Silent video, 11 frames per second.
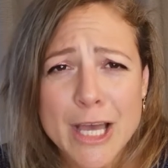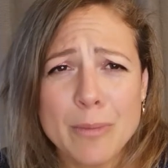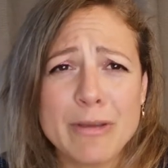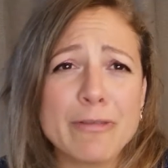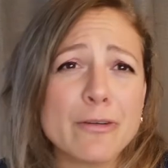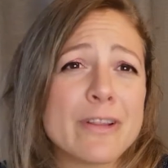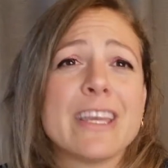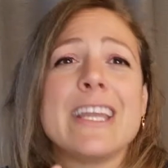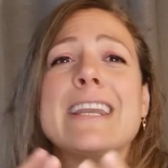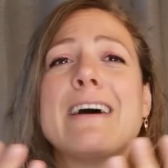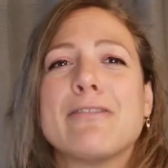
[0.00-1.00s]
before
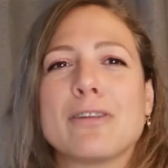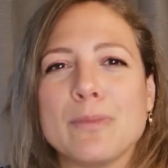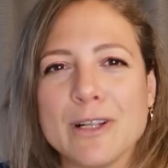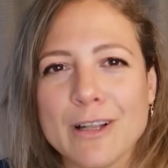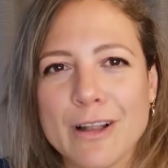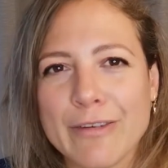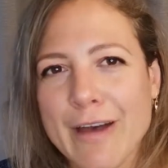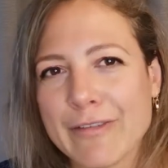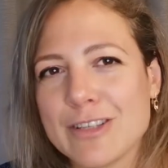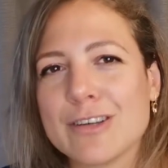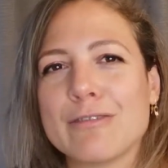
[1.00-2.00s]
the inevitable of
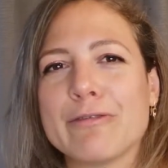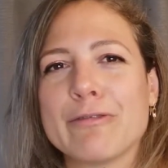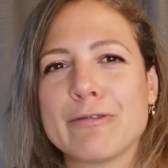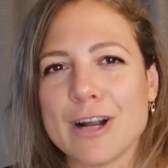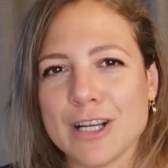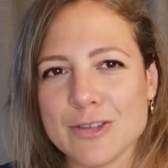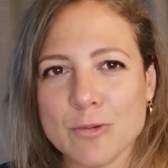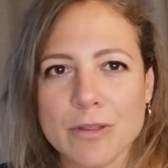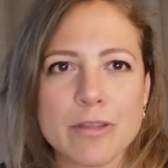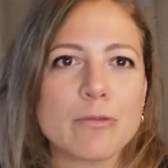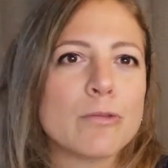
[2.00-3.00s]
having to confront
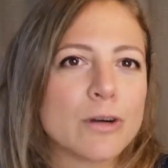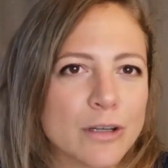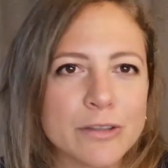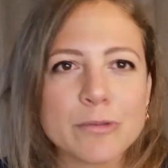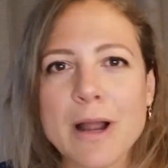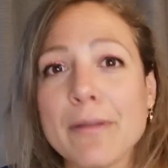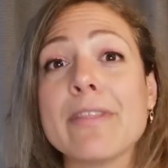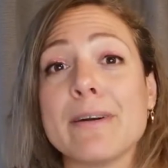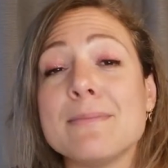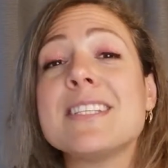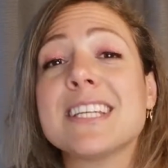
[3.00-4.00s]
what the world around
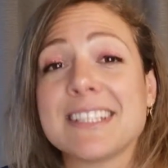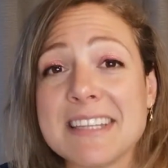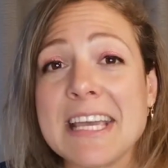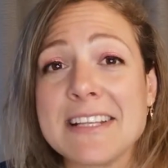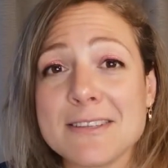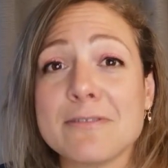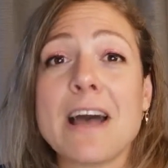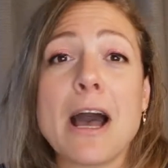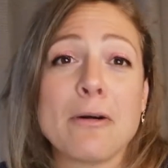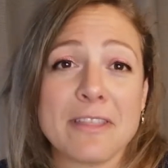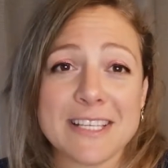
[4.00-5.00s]
them dictates of
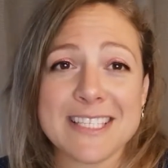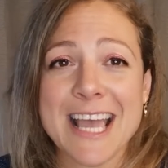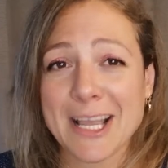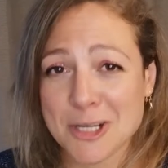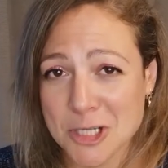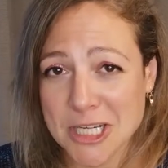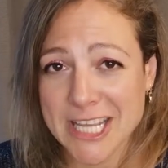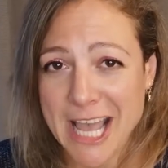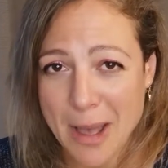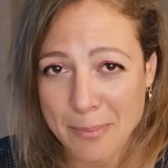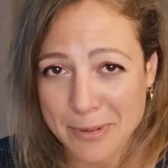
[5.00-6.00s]
how things actually
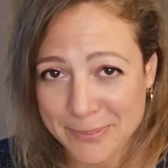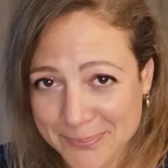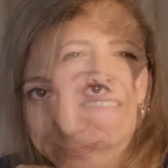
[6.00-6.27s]
happen.